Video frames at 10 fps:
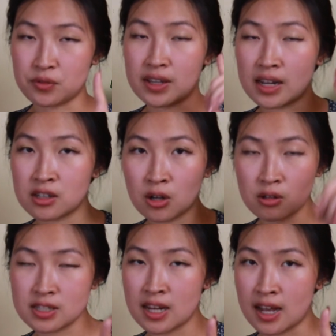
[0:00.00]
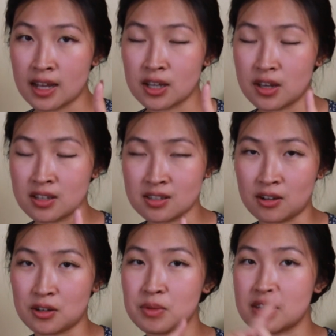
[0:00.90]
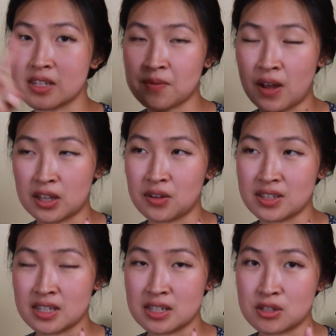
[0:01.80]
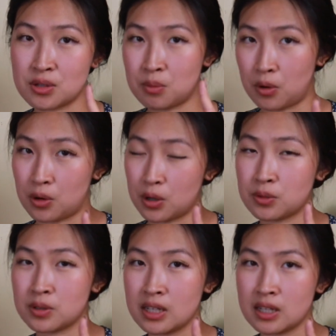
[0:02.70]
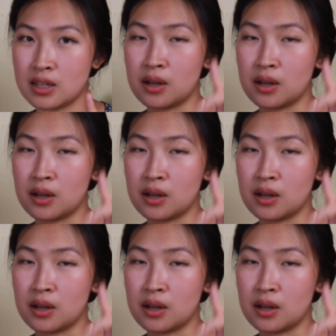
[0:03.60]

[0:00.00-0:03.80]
So if you get $1 today, it's not going to be the same value as it is tomorrow.